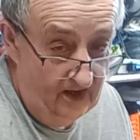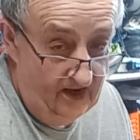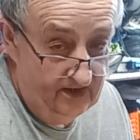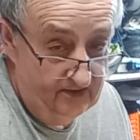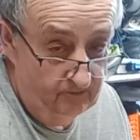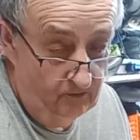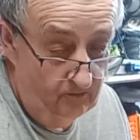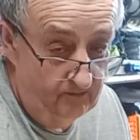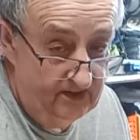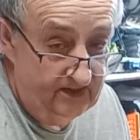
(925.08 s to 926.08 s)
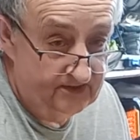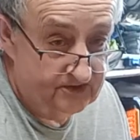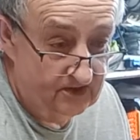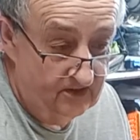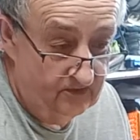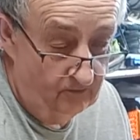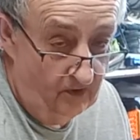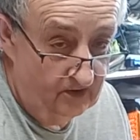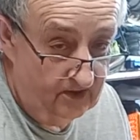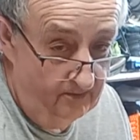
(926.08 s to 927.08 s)
and it will meet the
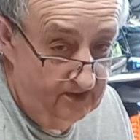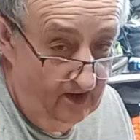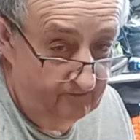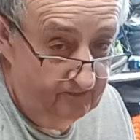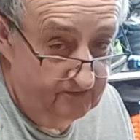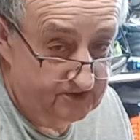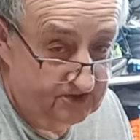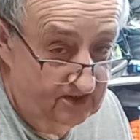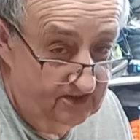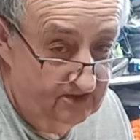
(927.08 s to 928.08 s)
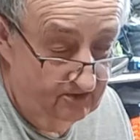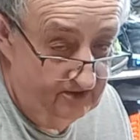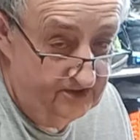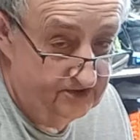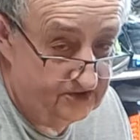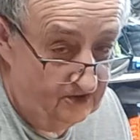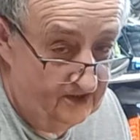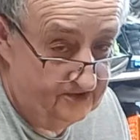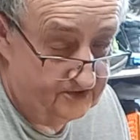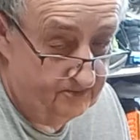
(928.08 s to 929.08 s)
one coming up from the cylinder
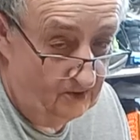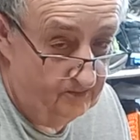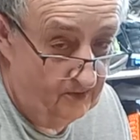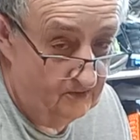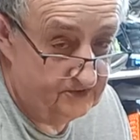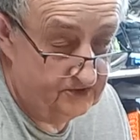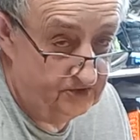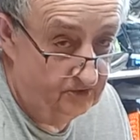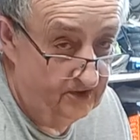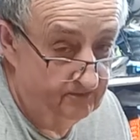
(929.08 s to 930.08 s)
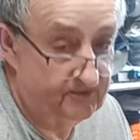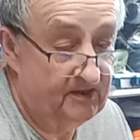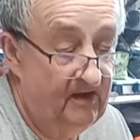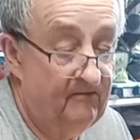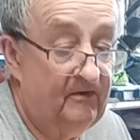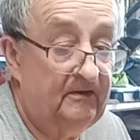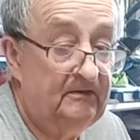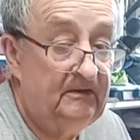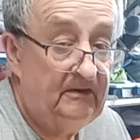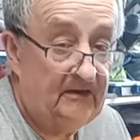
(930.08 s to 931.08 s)
inside the smoke box, join them together,
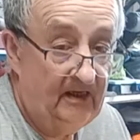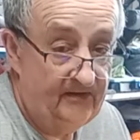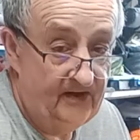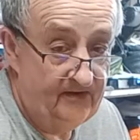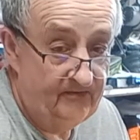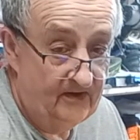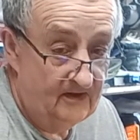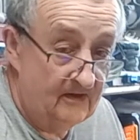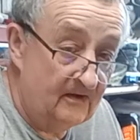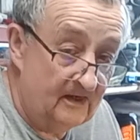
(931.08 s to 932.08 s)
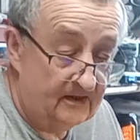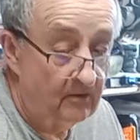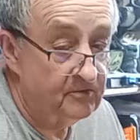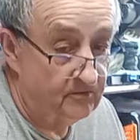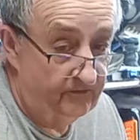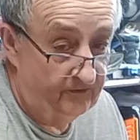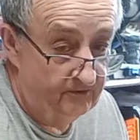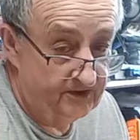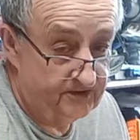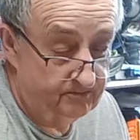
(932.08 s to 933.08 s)
and then it goes all
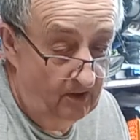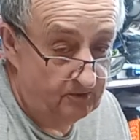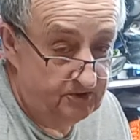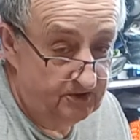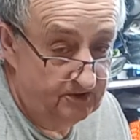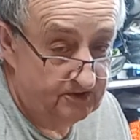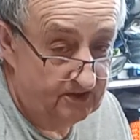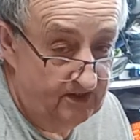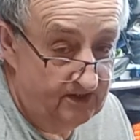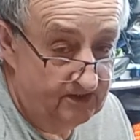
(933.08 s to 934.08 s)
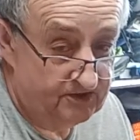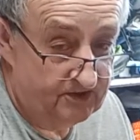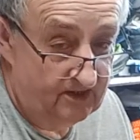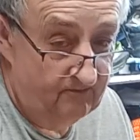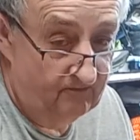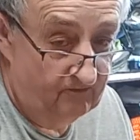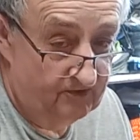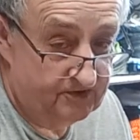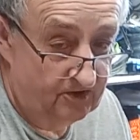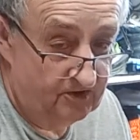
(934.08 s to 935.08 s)
through its motions, and then the steam
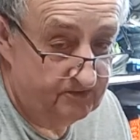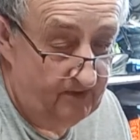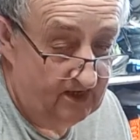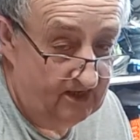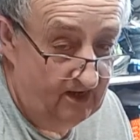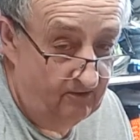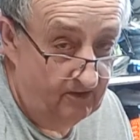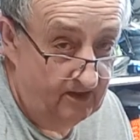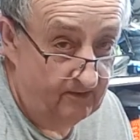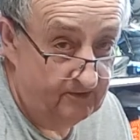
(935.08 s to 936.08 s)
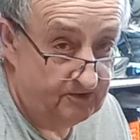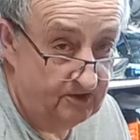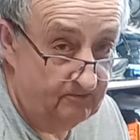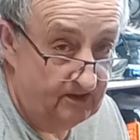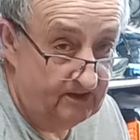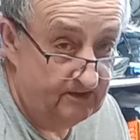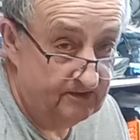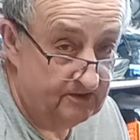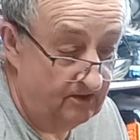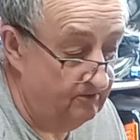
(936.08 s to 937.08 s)
returns back out and up the chimney.
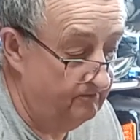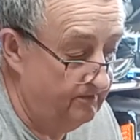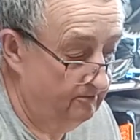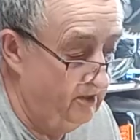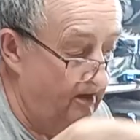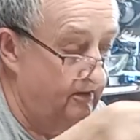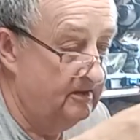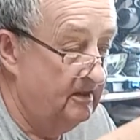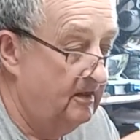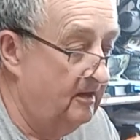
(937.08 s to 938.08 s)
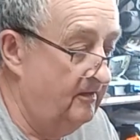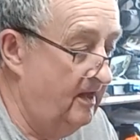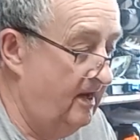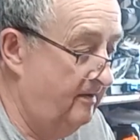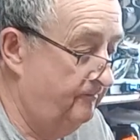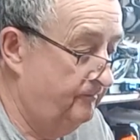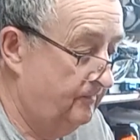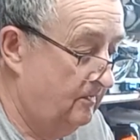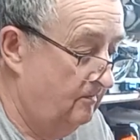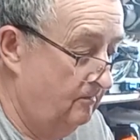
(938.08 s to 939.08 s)
So there we are, and that
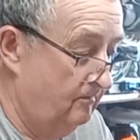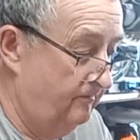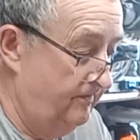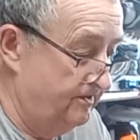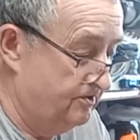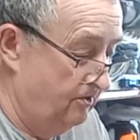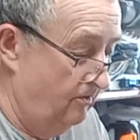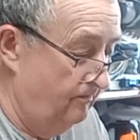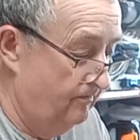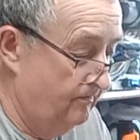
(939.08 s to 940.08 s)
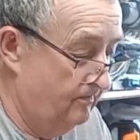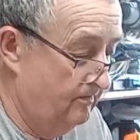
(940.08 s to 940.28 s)
fits on